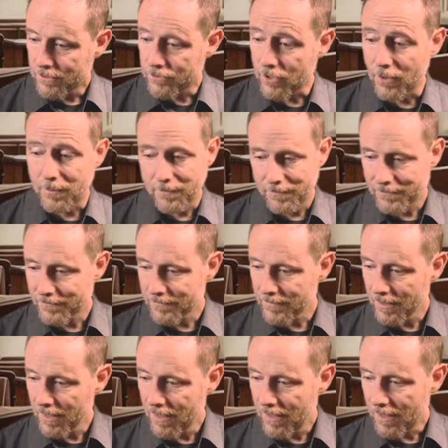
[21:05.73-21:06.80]
So
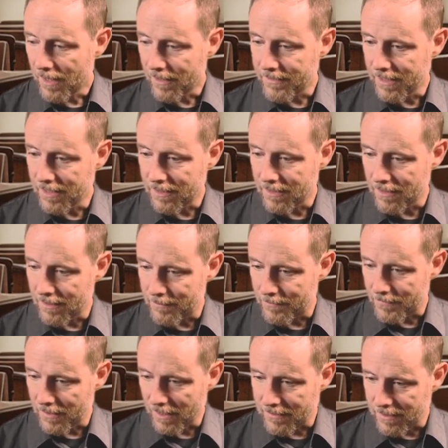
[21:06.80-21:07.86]
I think,
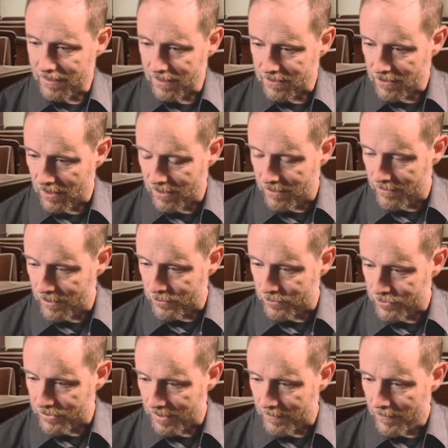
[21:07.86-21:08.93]
um, I think that's kind of
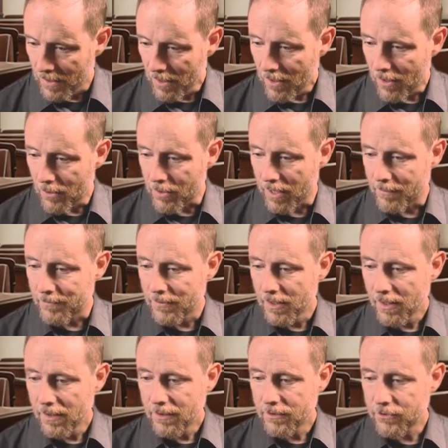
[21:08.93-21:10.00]
interesting. Okay,
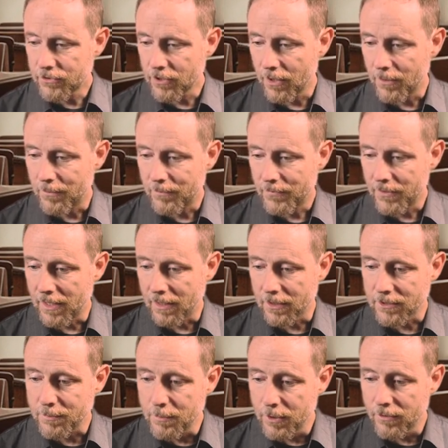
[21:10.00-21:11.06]
so now
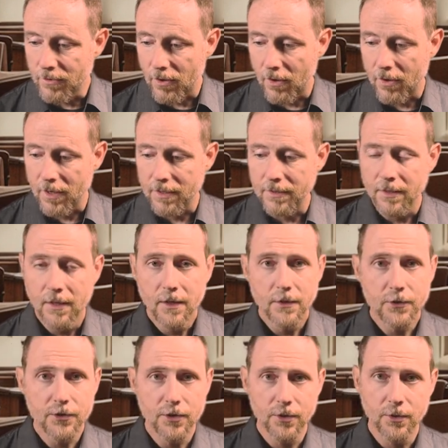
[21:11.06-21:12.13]
let's move on
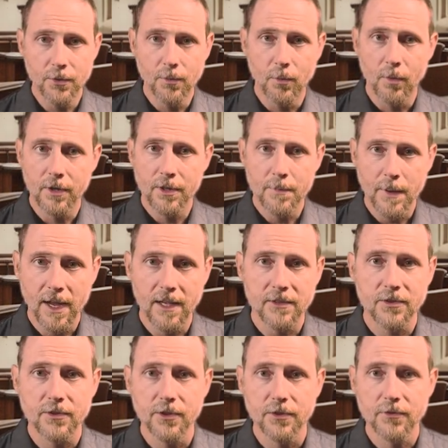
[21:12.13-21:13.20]
to one of the
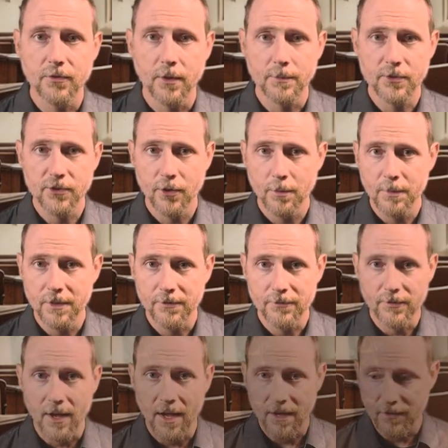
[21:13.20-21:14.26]
passages from Sermon
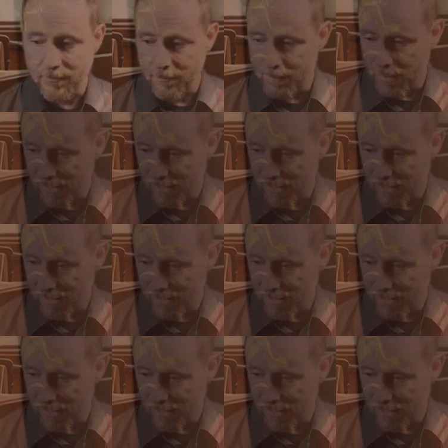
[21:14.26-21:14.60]
five